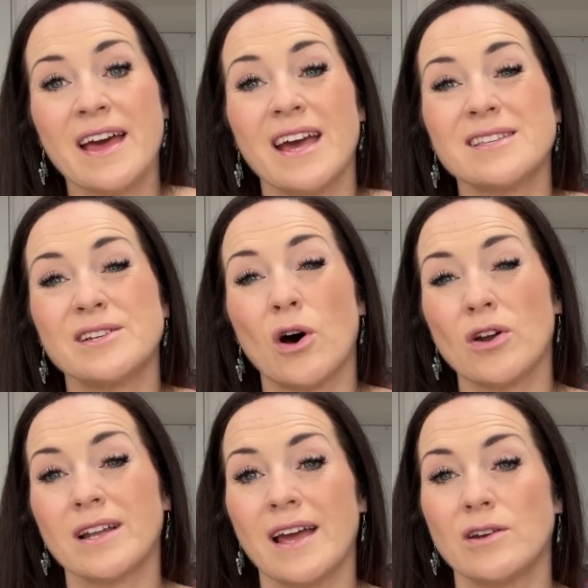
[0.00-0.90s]
It's an
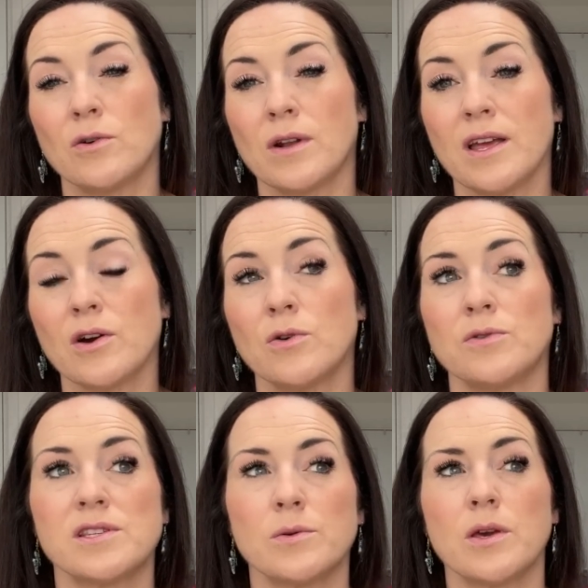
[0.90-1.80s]
online only
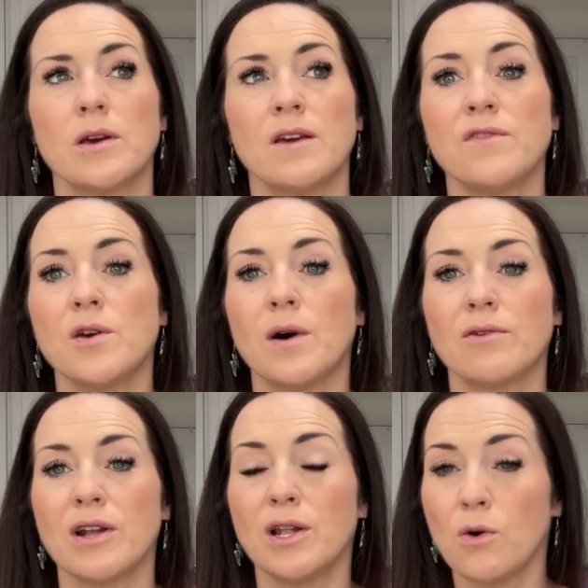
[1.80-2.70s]
code, so if you
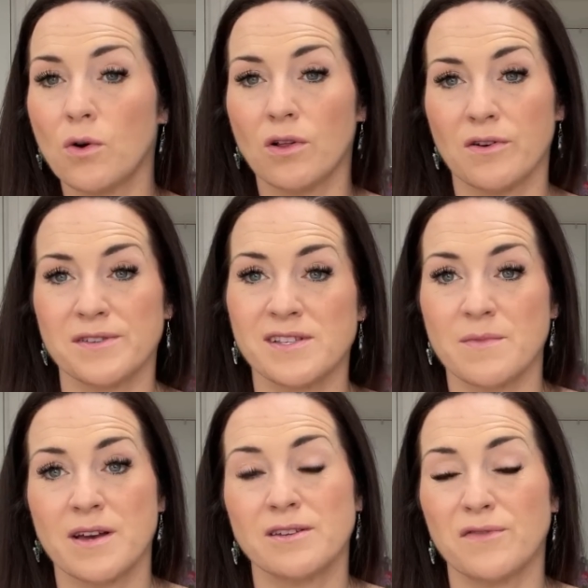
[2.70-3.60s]
are a local
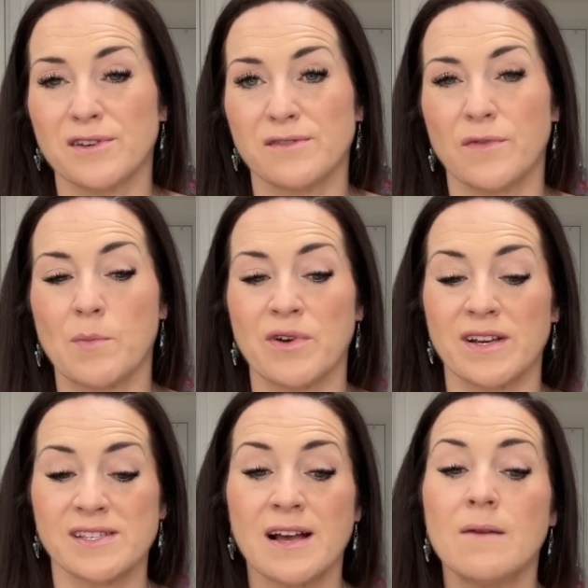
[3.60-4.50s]
customer to First for
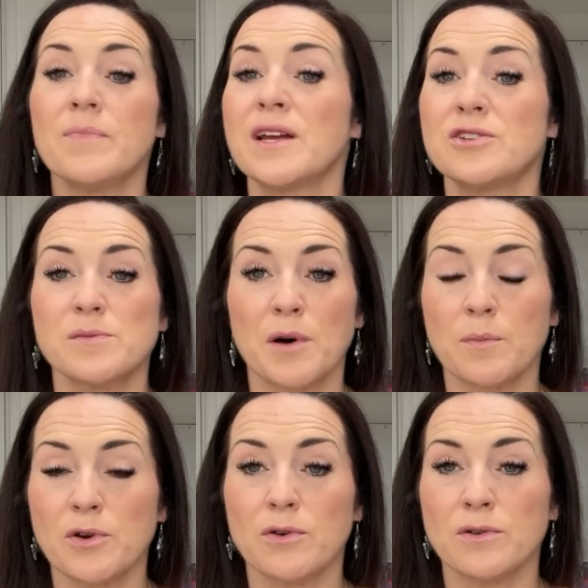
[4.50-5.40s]
Fabrics, just
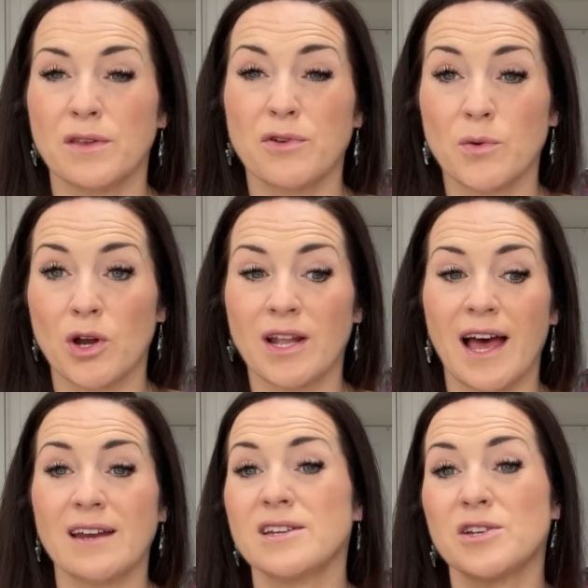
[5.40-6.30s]
pop your order through
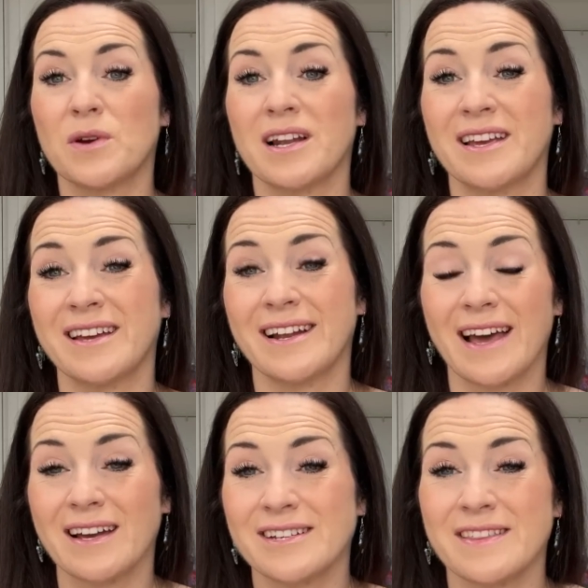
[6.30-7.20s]
online and do click and
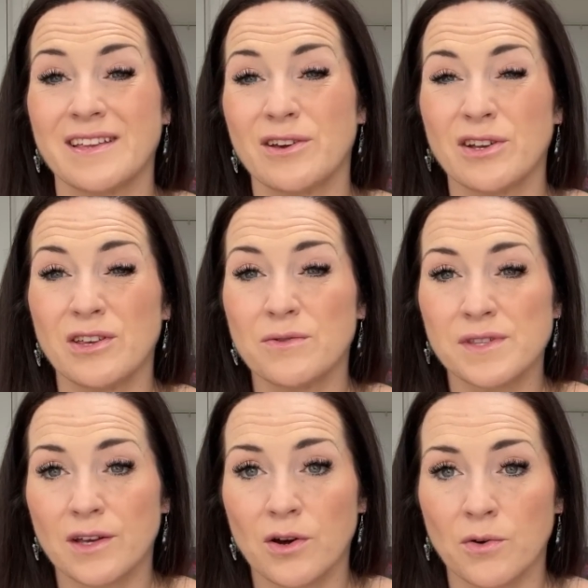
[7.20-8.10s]
collect, and then you can use
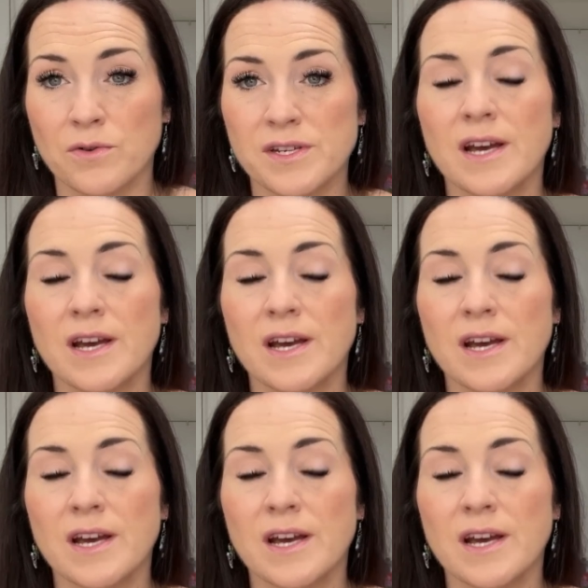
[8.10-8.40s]
the code.